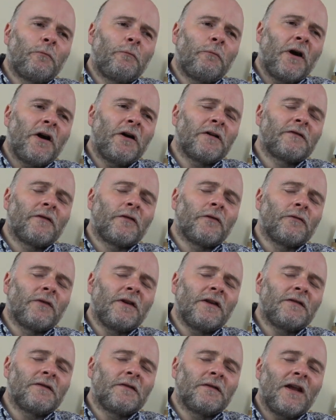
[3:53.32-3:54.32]
part of the
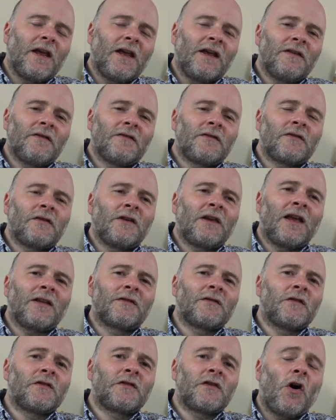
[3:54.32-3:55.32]
reason is to
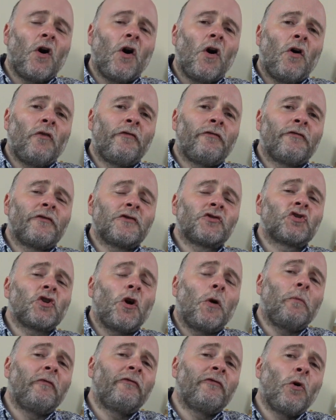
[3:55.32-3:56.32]
get us off the
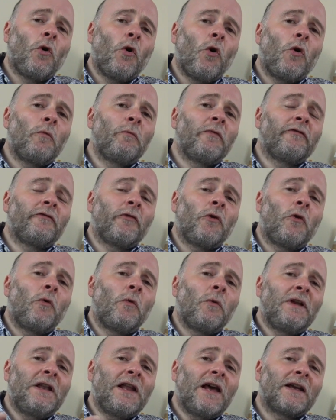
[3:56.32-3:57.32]
shop floor before
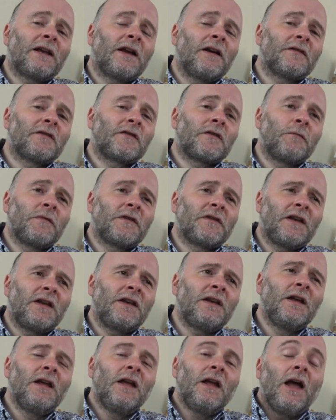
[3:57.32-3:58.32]
we let customers
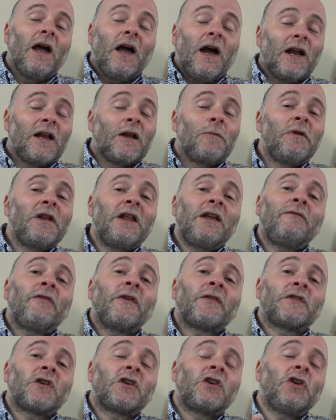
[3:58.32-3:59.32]
in. And I believe
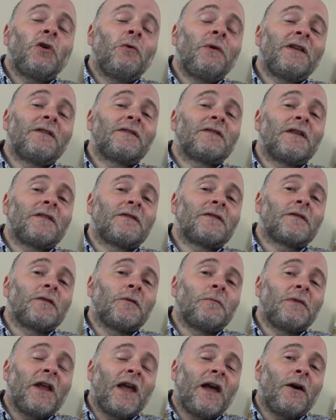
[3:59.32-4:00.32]
there's a queuing
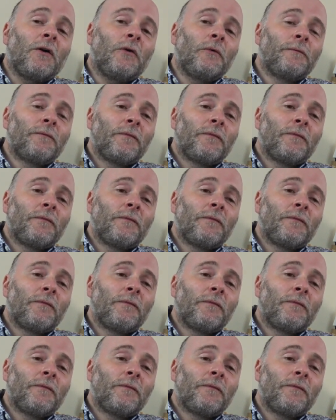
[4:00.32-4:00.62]
system now.